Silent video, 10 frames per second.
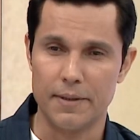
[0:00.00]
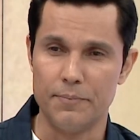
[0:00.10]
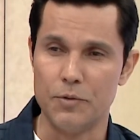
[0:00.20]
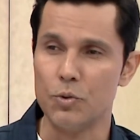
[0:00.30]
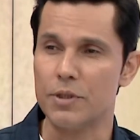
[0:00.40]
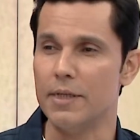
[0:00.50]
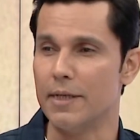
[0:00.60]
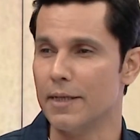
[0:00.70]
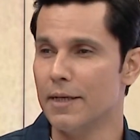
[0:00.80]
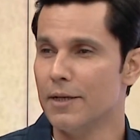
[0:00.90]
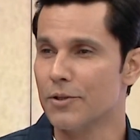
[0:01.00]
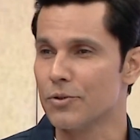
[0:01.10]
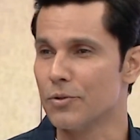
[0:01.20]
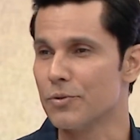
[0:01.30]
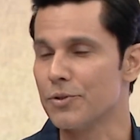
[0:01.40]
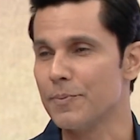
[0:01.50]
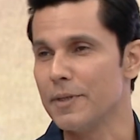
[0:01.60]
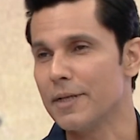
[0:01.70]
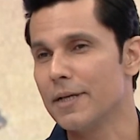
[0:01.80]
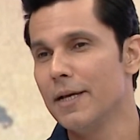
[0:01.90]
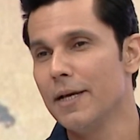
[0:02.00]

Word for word: a, mutiny, mm. so to speak.